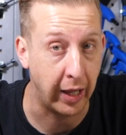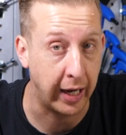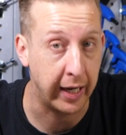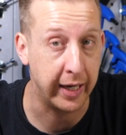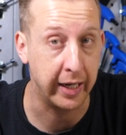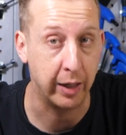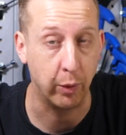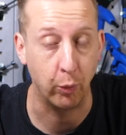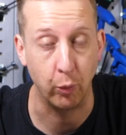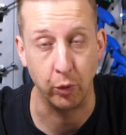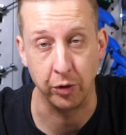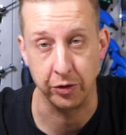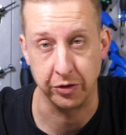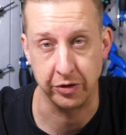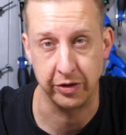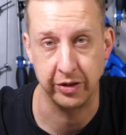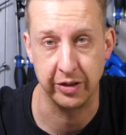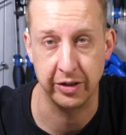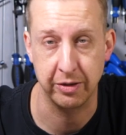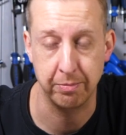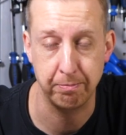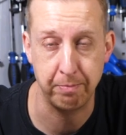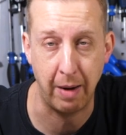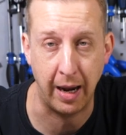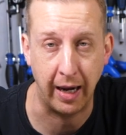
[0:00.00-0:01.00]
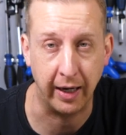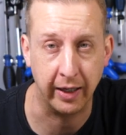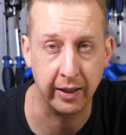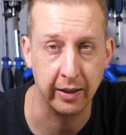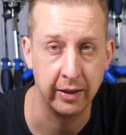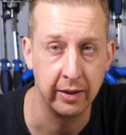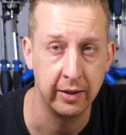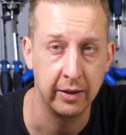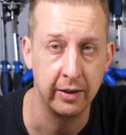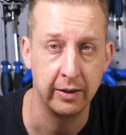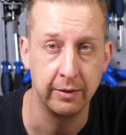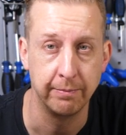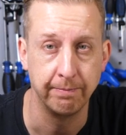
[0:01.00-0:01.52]
they want to spec.
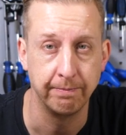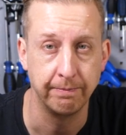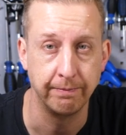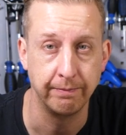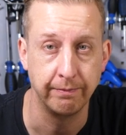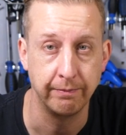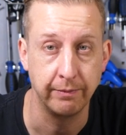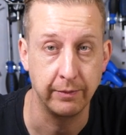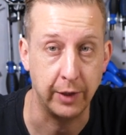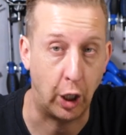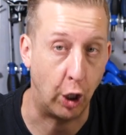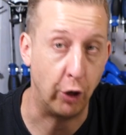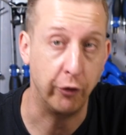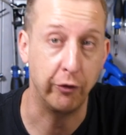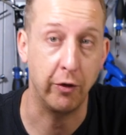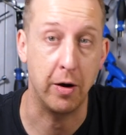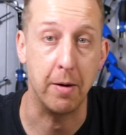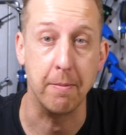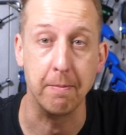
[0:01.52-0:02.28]
Go for